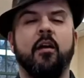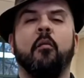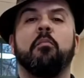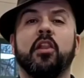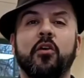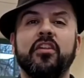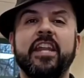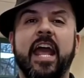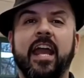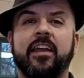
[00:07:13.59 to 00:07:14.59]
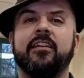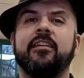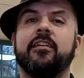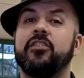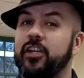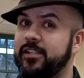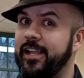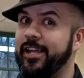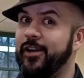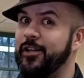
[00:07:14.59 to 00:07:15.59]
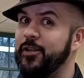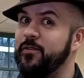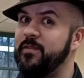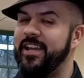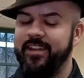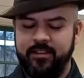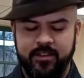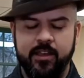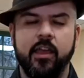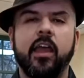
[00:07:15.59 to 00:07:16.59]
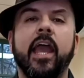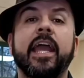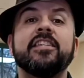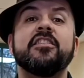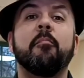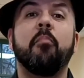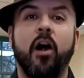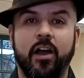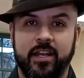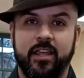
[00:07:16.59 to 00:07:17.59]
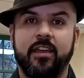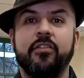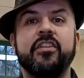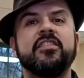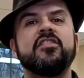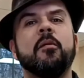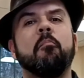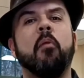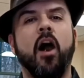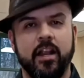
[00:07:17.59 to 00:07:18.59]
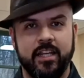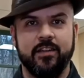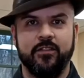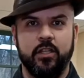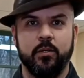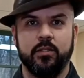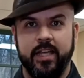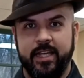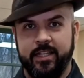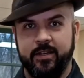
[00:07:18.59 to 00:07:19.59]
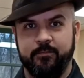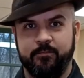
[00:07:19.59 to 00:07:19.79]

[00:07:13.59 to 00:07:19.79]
Below the neck, just like on you and me, is the body. This is the body of the ukulele.